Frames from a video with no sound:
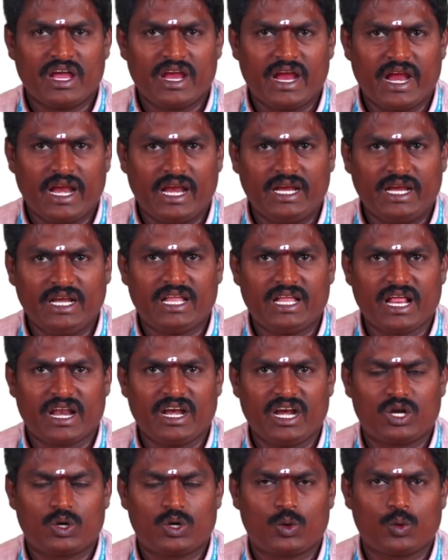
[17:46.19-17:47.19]
internet
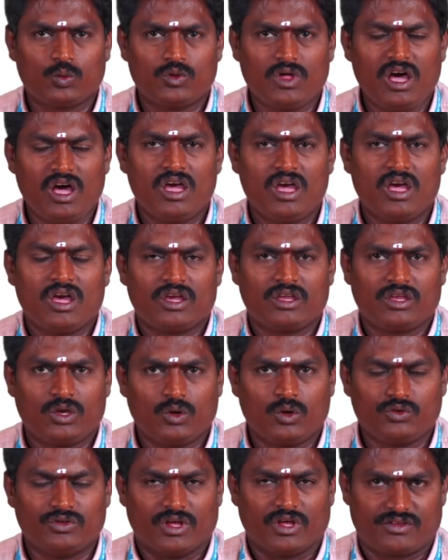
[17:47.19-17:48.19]
to the
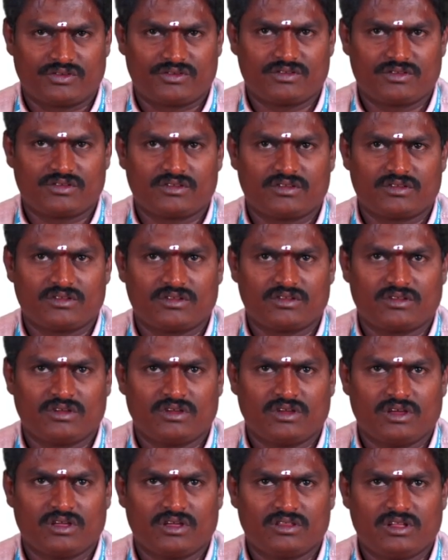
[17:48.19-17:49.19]
users.
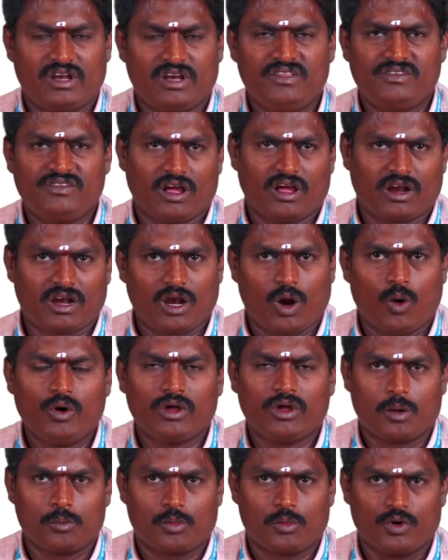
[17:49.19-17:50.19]
That is the cloud
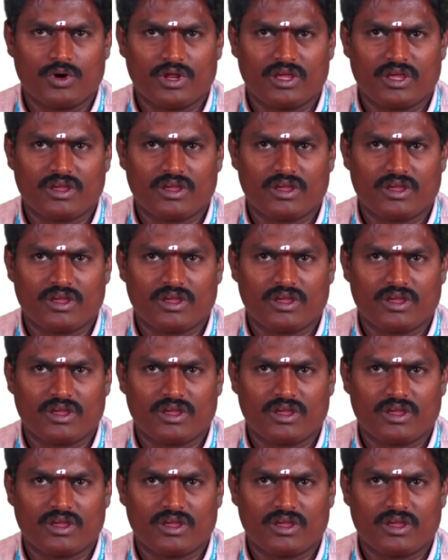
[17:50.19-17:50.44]
computing.